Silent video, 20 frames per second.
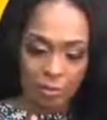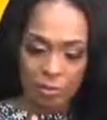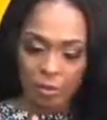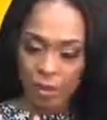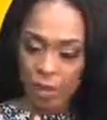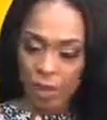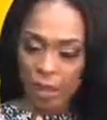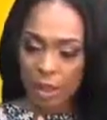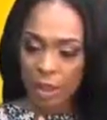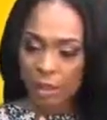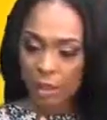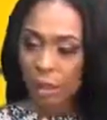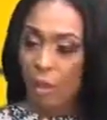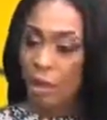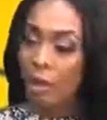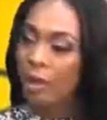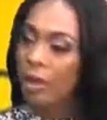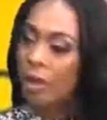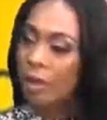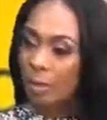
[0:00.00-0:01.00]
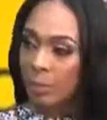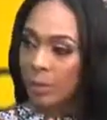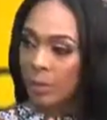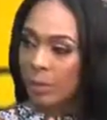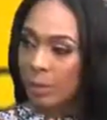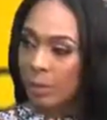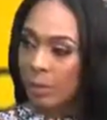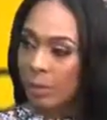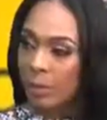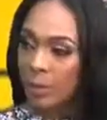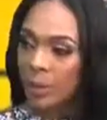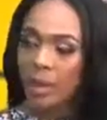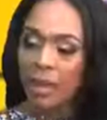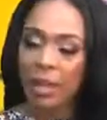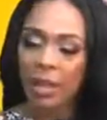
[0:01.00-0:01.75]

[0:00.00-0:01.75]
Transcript: vacation, all expense paid,